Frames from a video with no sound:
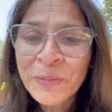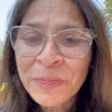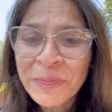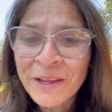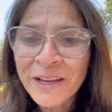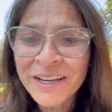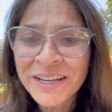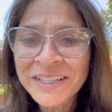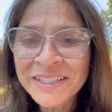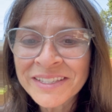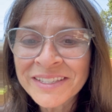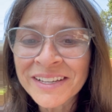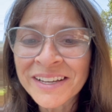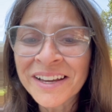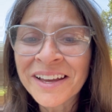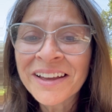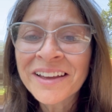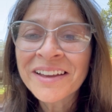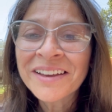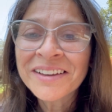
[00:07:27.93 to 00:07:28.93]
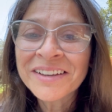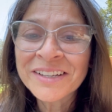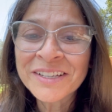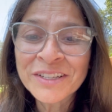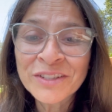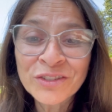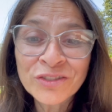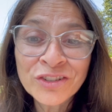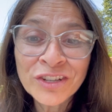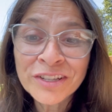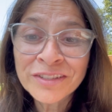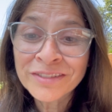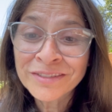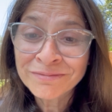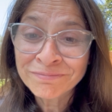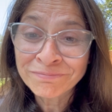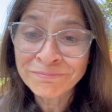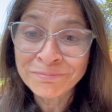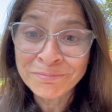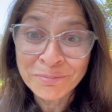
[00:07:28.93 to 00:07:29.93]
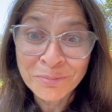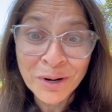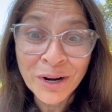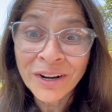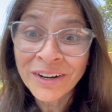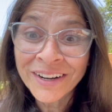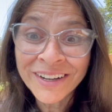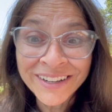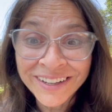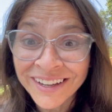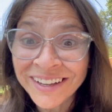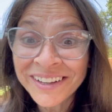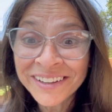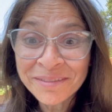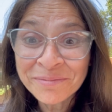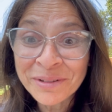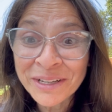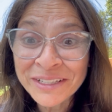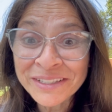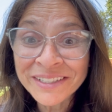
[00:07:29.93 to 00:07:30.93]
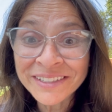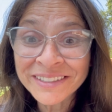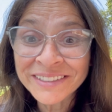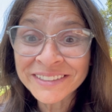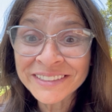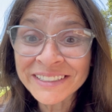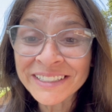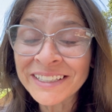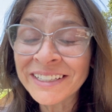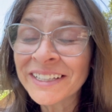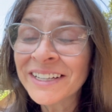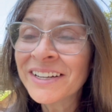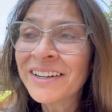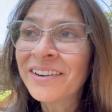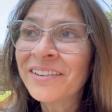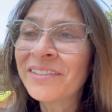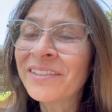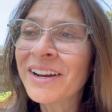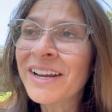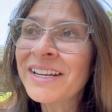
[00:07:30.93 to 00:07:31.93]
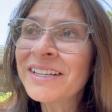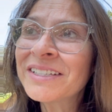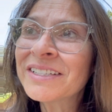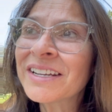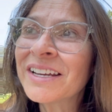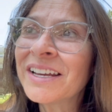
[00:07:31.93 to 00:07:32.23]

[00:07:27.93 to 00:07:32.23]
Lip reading: is just marketing, basically, right?